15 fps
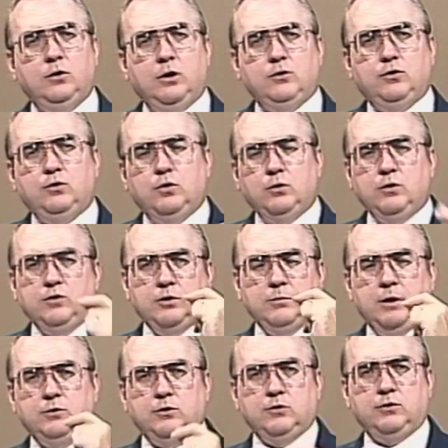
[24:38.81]
As soon as He
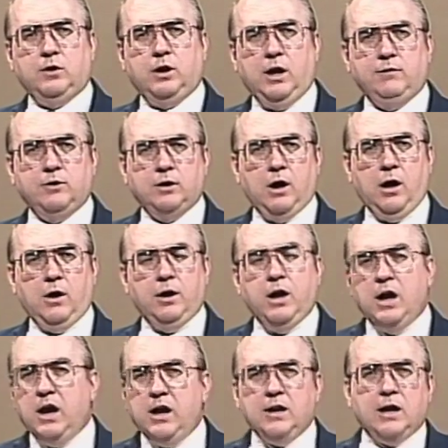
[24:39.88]
mentions the love of God,
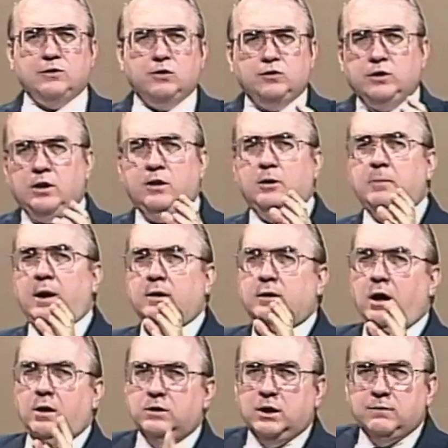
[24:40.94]
He doesn't say anything about
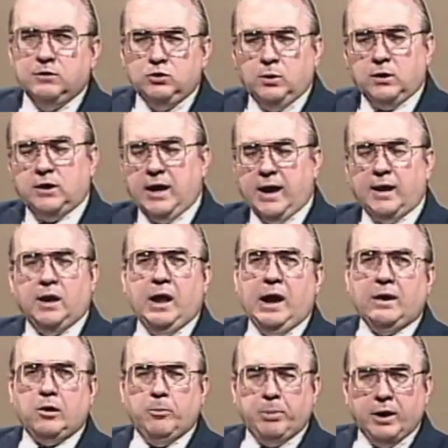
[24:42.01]
God giving you a
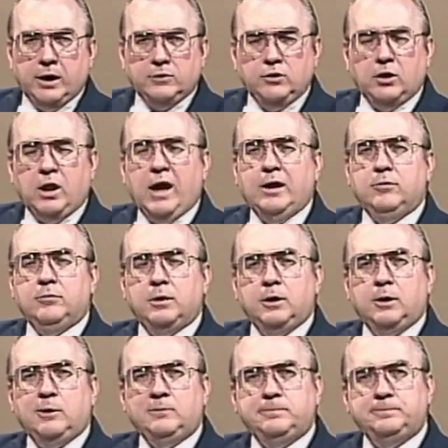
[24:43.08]
Cadillac or paying your light
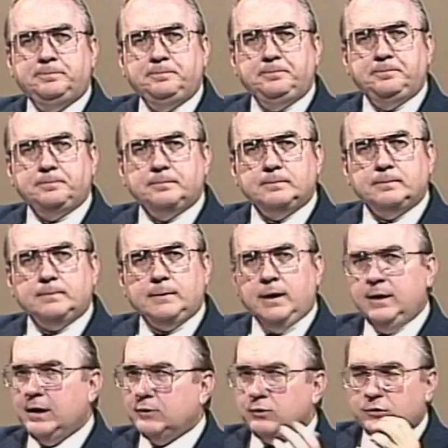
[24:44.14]
bill.
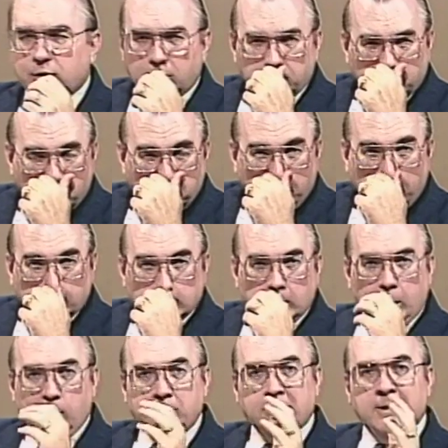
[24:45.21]
He doesn't say anything about
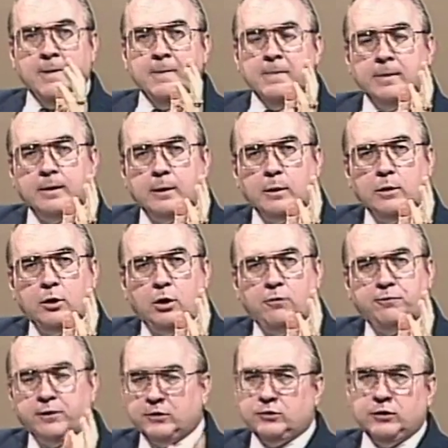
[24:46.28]
God, you
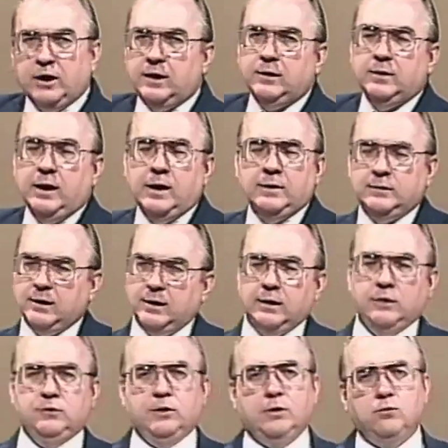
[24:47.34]
know, fixing Aunt, Aunt
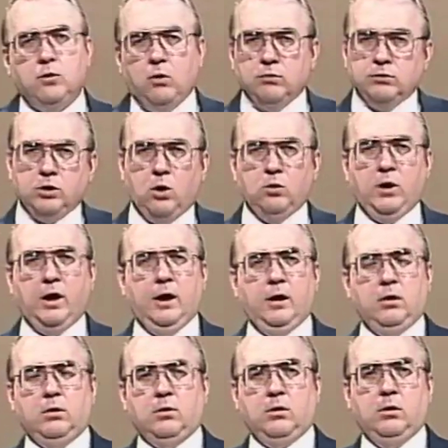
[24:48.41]
Tilly's ingrown
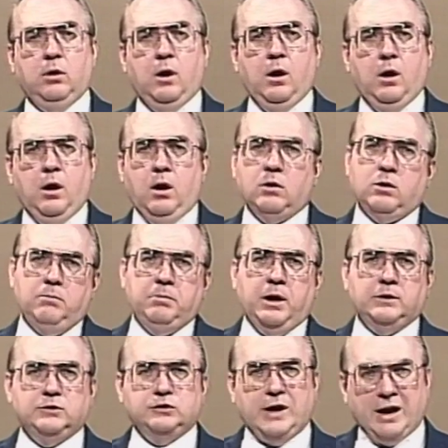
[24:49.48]
toenail or Uncle
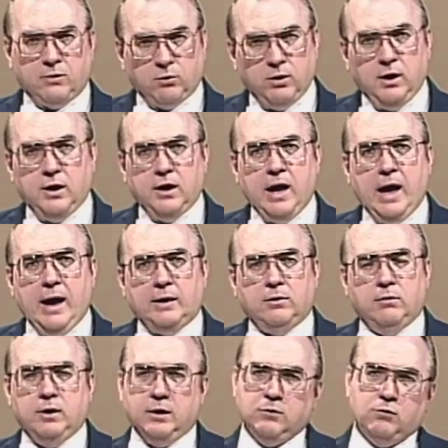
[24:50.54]
Bud
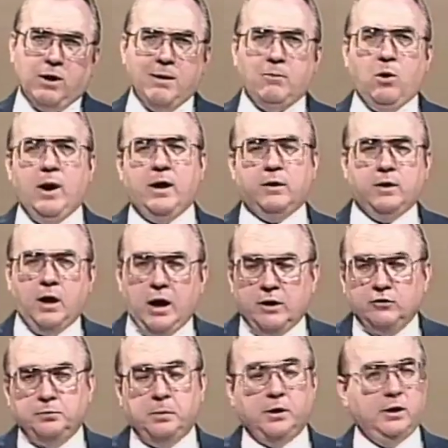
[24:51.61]
sacroiliac or getting grandma out of the
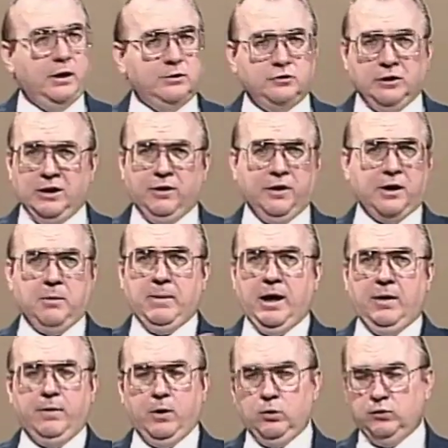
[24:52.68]
hospital. He doesn't say anything
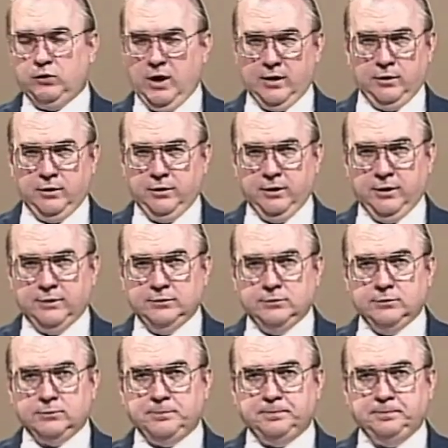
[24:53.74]
about those kind of
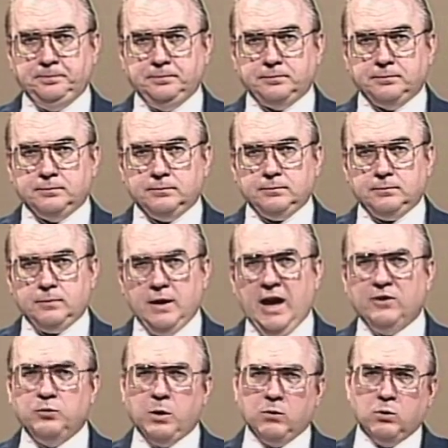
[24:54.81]
things.
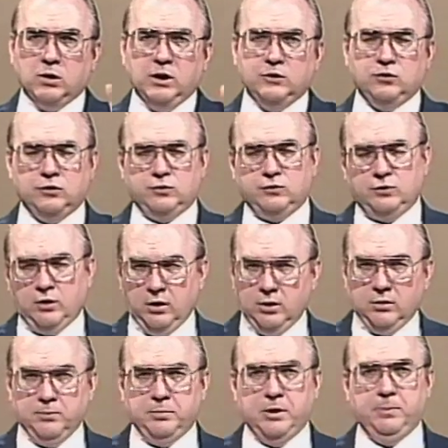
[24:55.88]
That's what religious
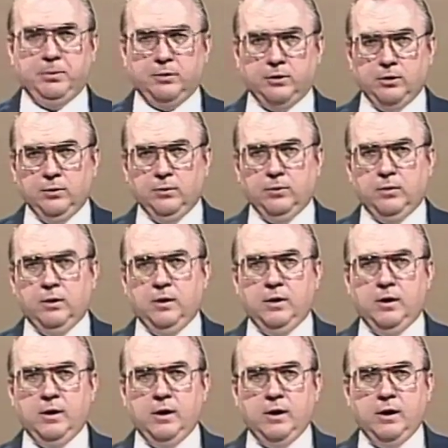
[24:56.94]
people do.
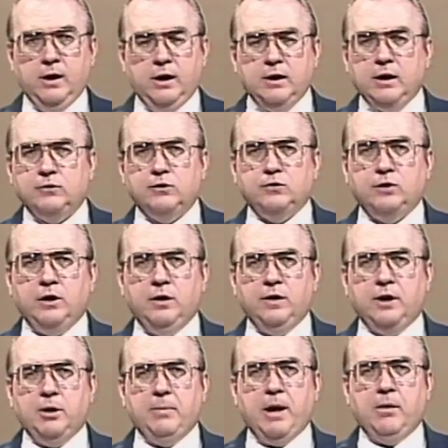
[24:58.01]
He doesn't say
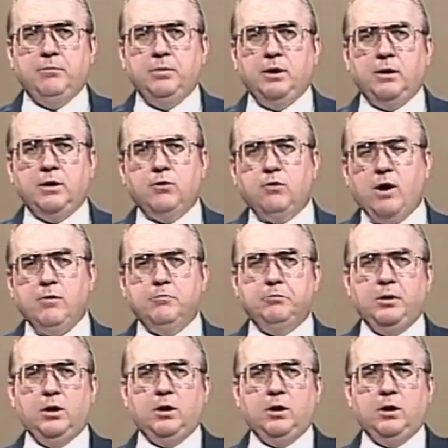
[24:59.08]
anything about building great